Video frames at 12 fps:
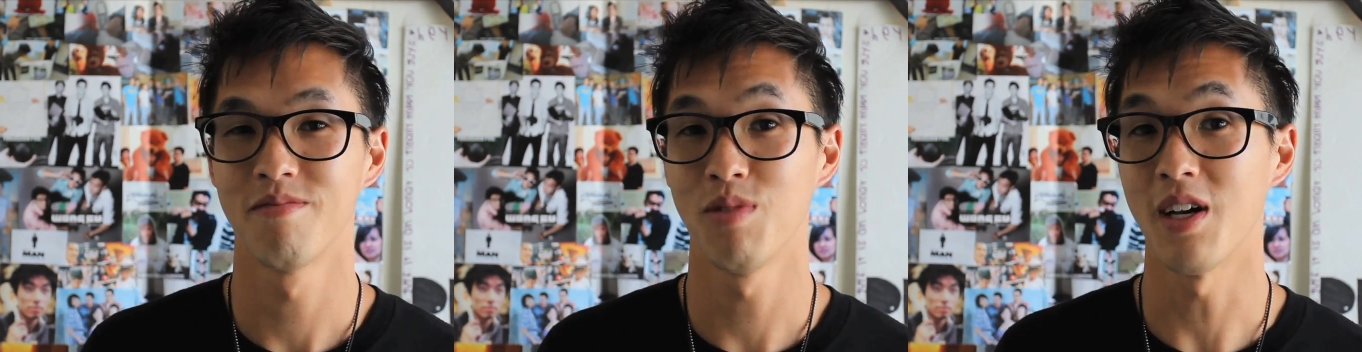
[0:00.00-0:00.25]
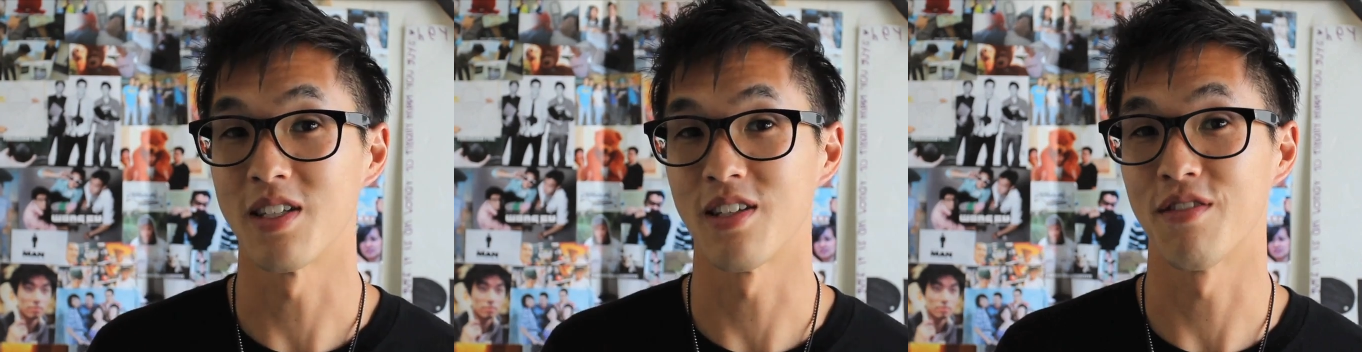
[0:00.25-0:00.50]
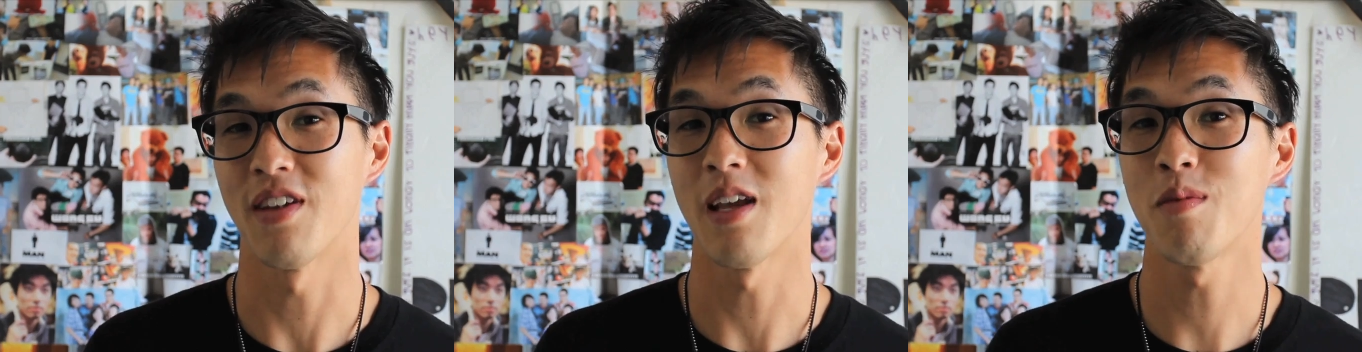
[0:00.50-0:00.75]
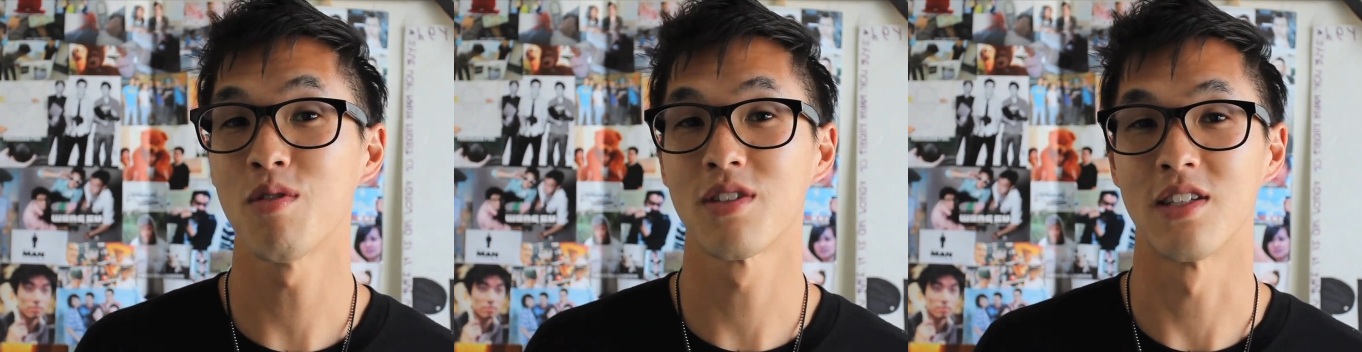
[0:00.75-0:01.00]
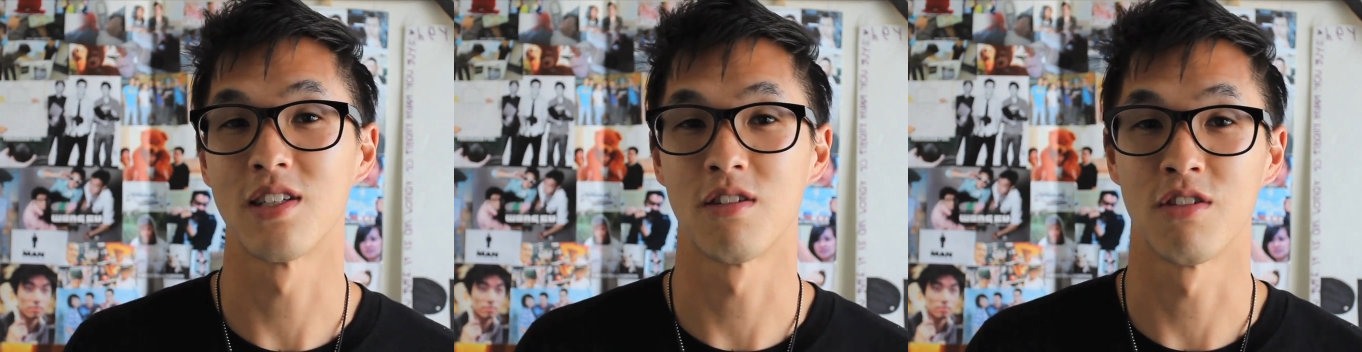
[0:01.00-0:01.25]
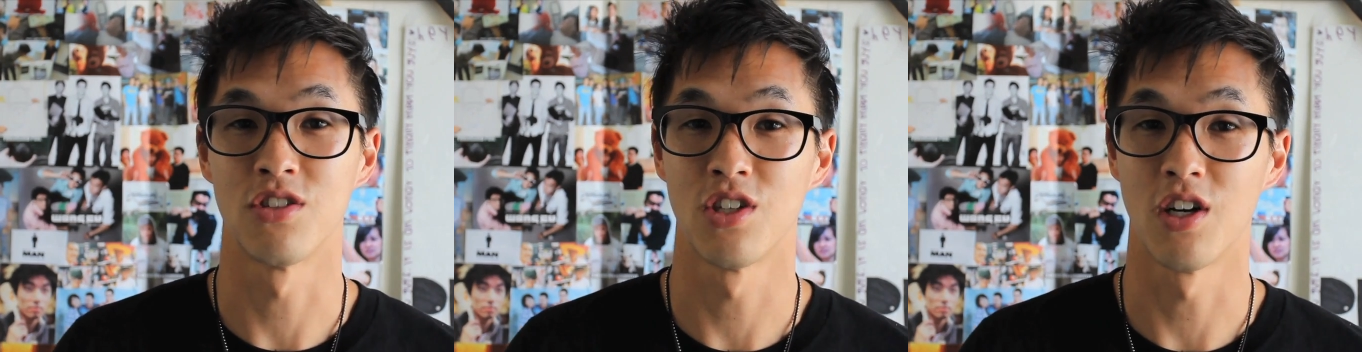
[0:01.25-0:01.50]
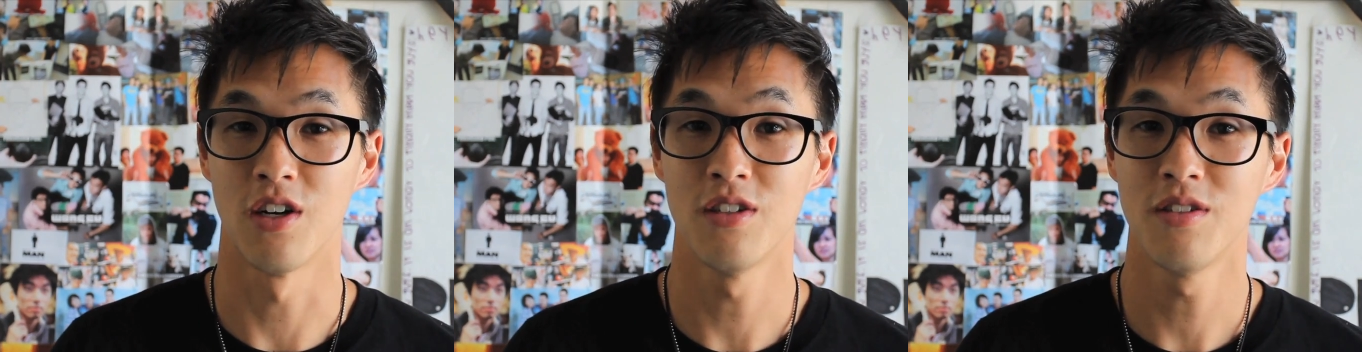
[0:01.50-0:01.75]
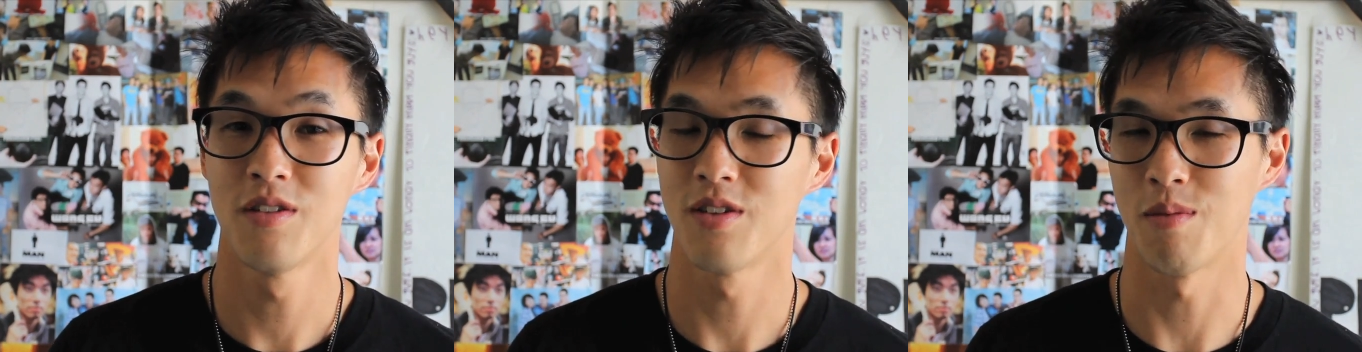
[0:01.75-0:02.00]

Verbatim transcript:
Speaker 1: Plus, if Amy was considering Joe,